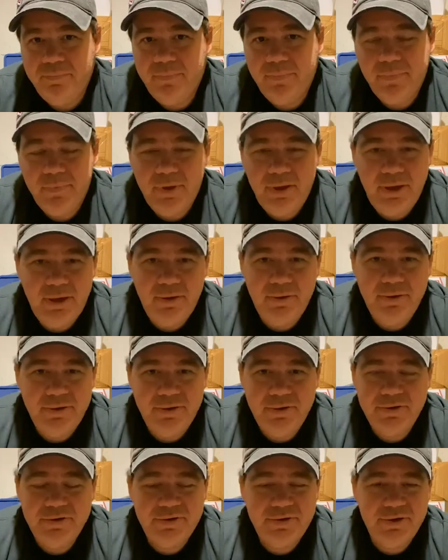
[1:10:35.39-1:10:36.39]
there's no
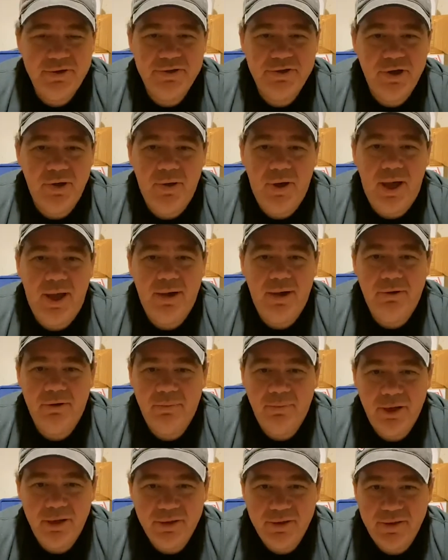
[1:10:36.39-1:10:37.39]
honor among the
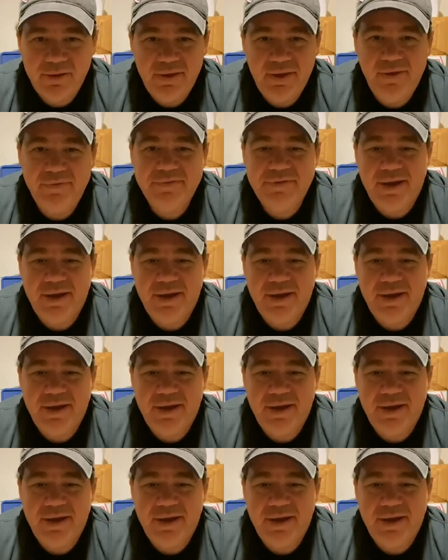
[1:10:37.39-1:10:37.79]
thieves anymore.